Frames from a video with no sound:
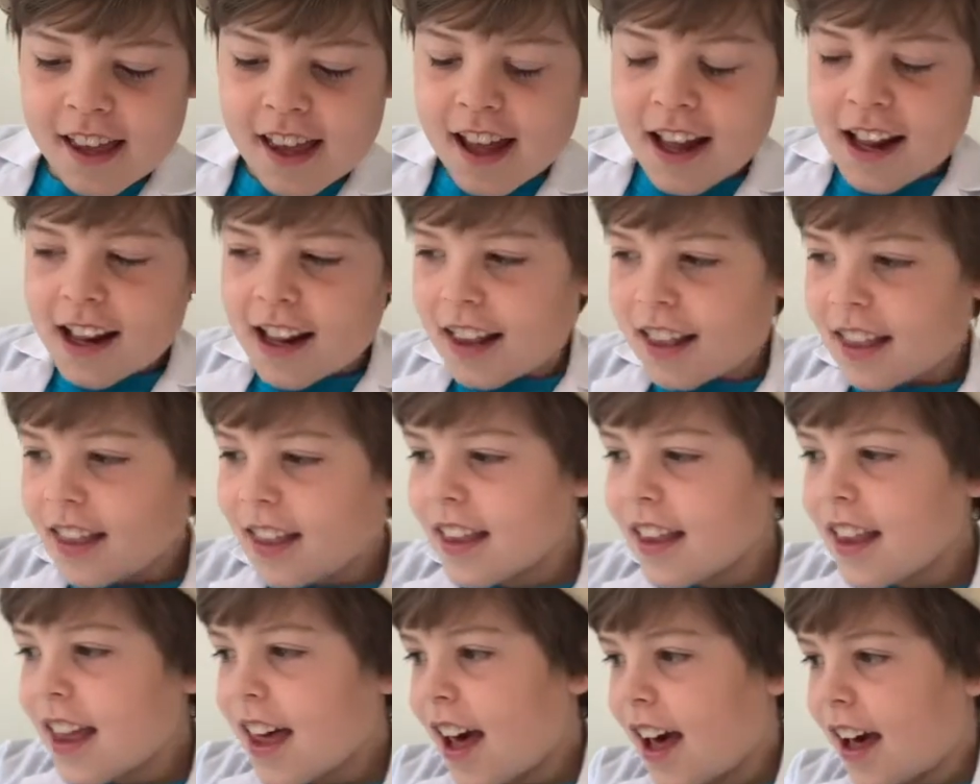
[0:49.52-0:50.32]

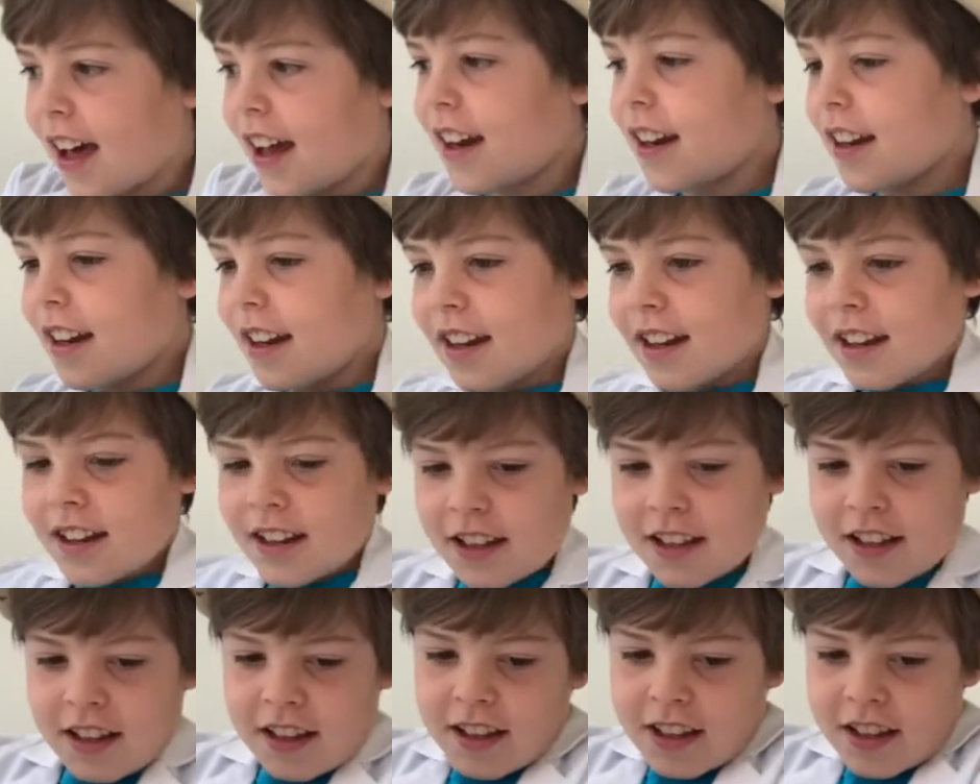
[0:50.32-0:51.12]
And then
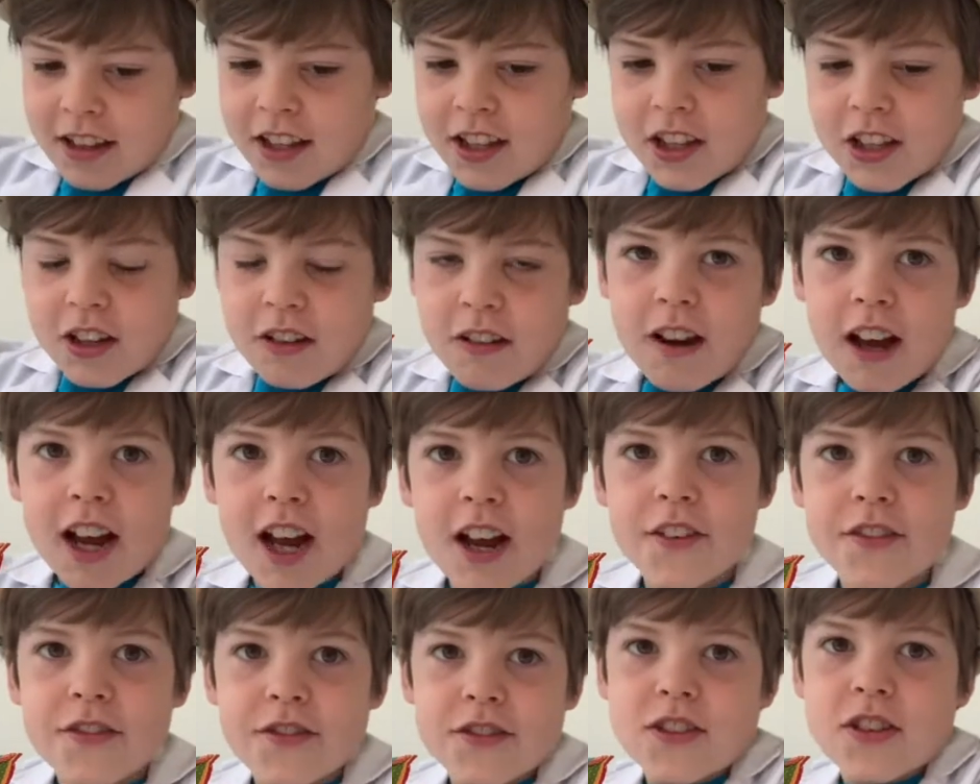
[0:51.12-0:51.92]
you
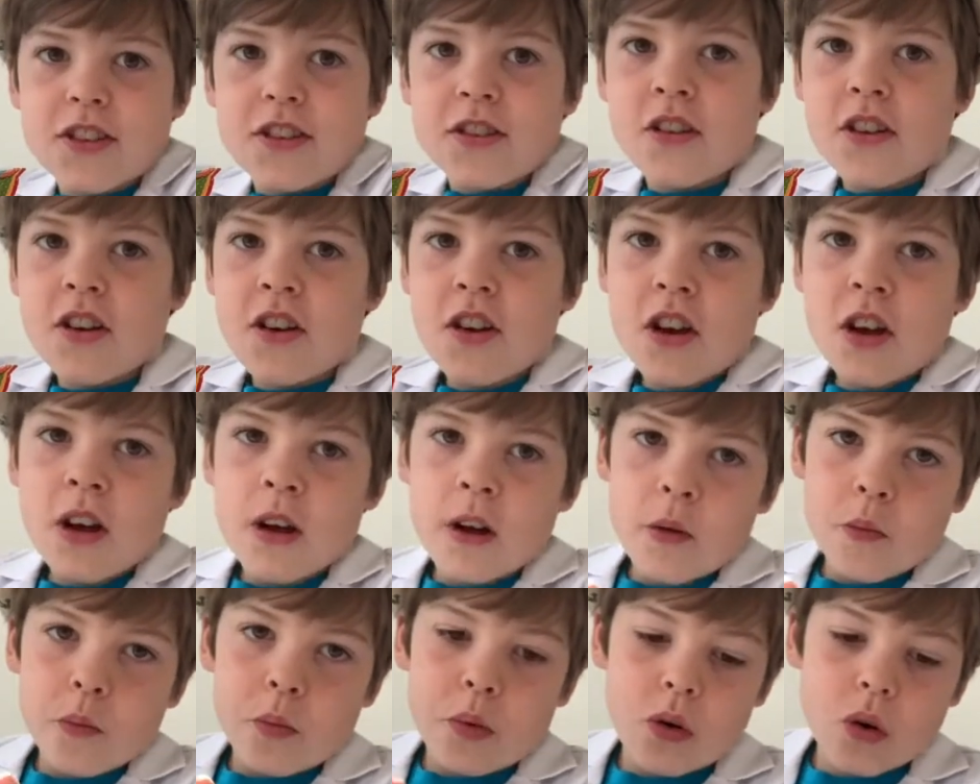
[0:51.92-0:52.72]
have to
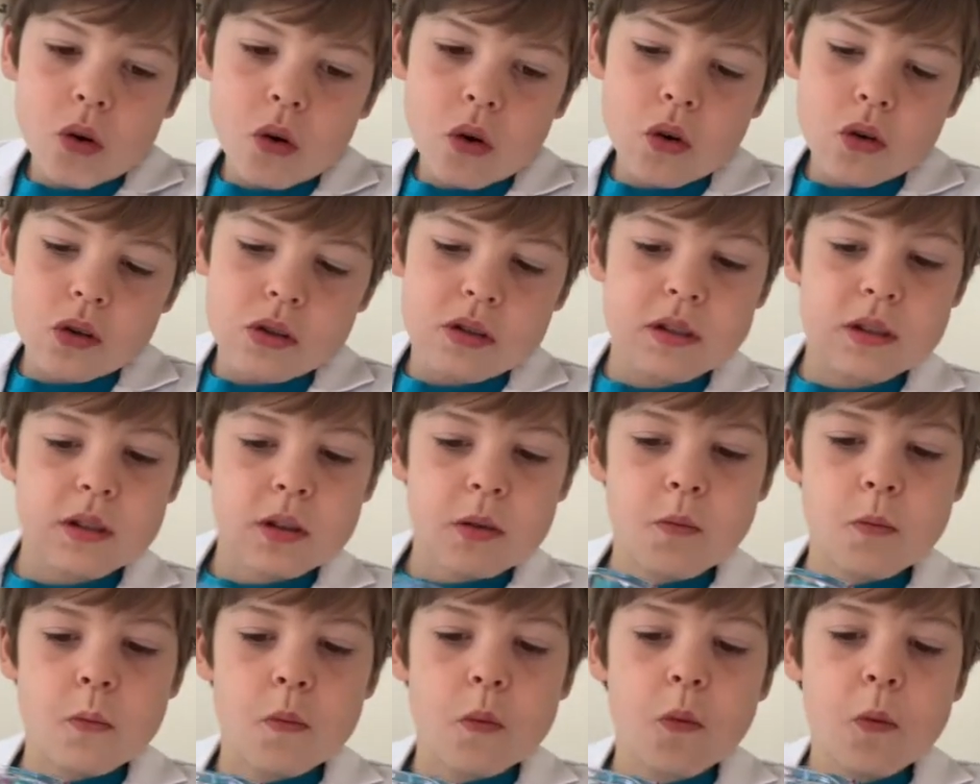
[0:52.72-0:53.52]
pour
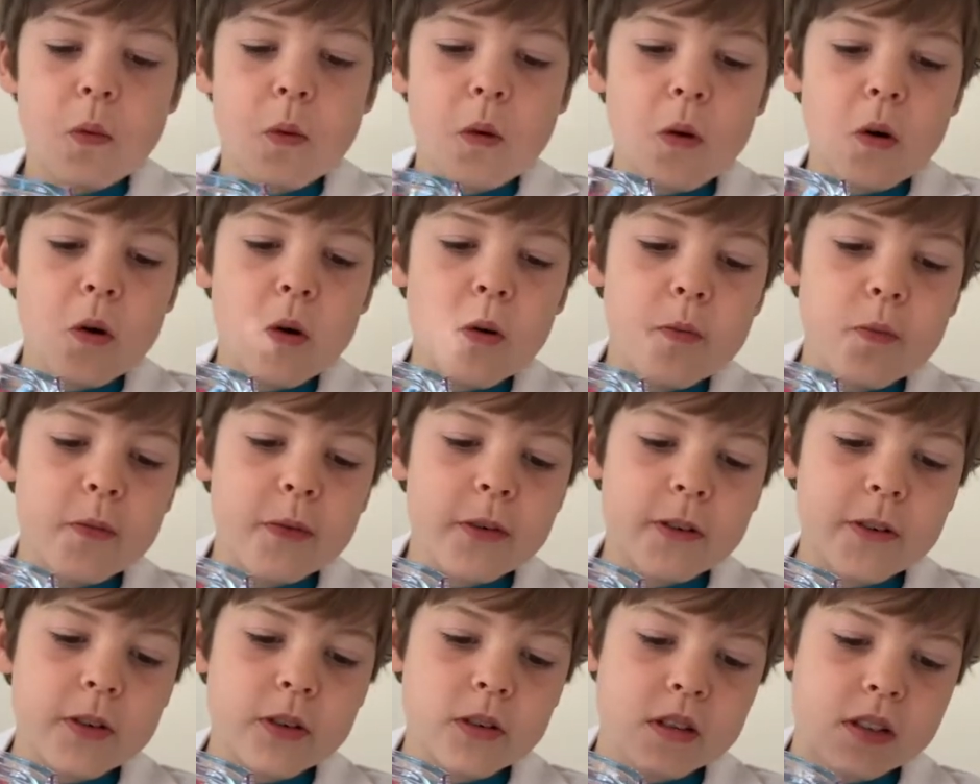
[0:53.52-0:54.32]
some warm
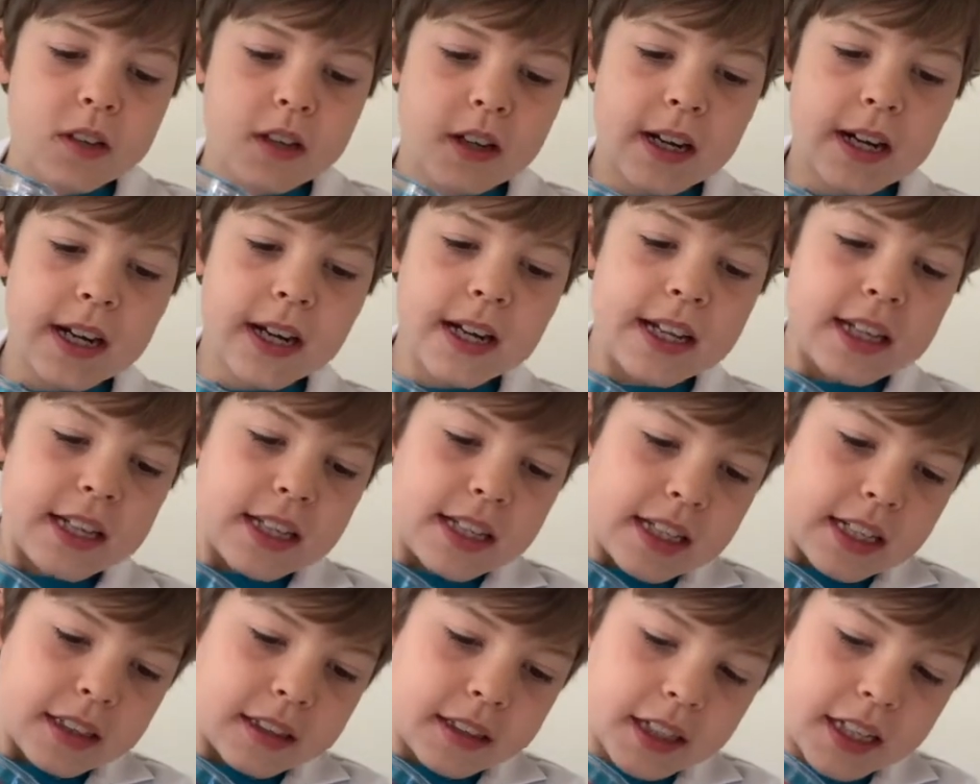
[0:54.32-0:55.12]
water
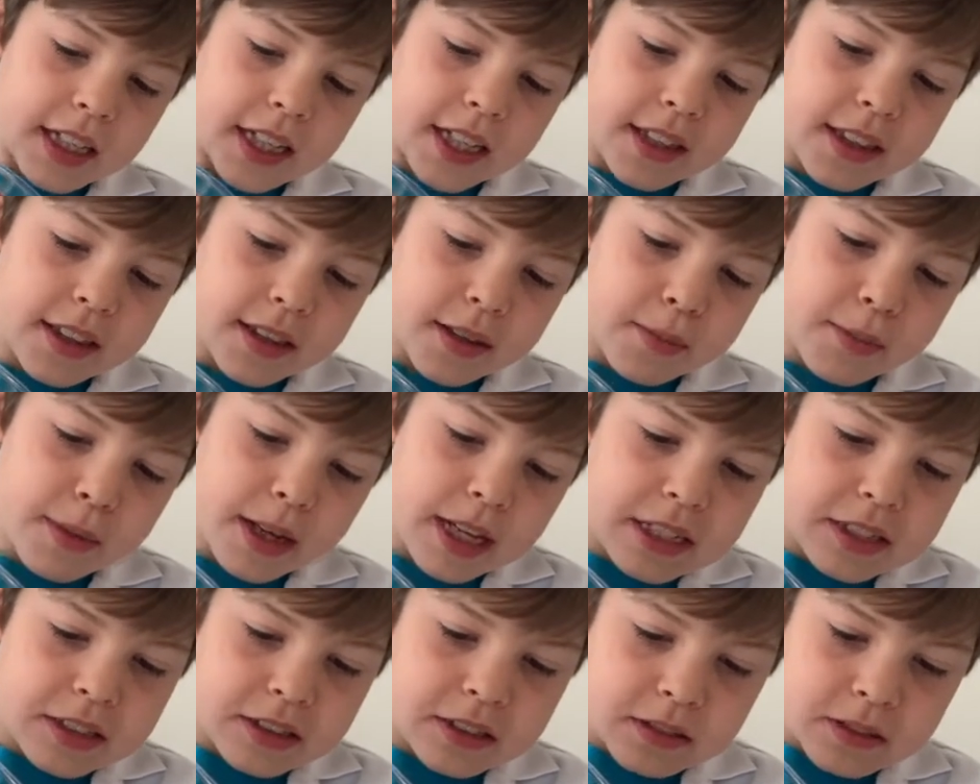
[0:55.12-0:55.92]
in the
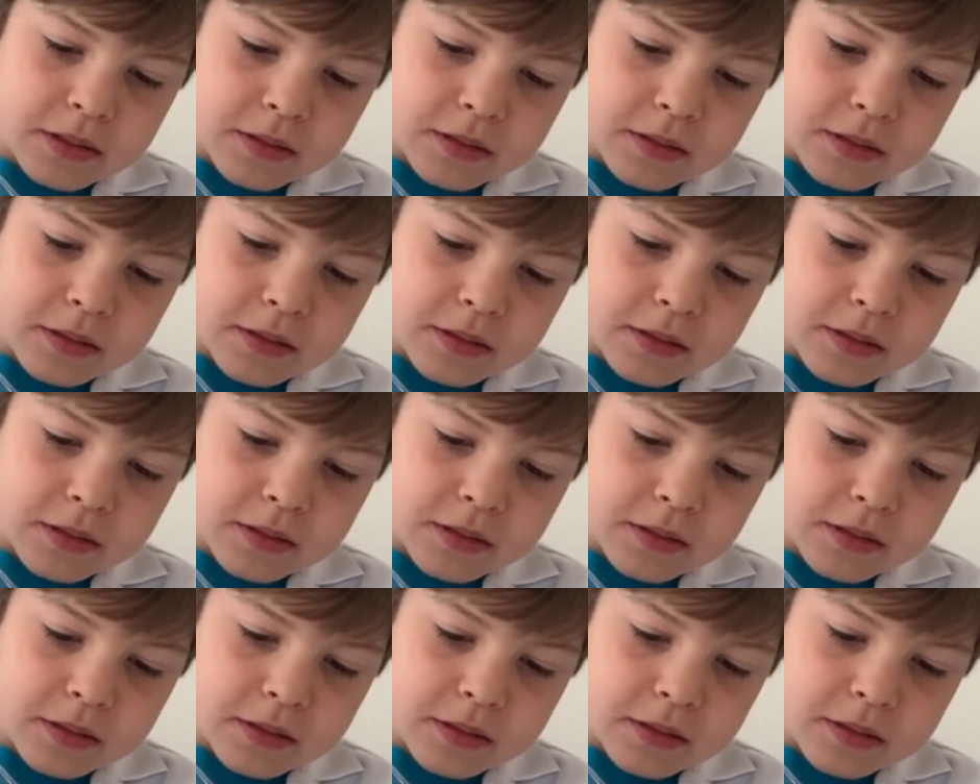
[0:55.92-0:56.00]
middle.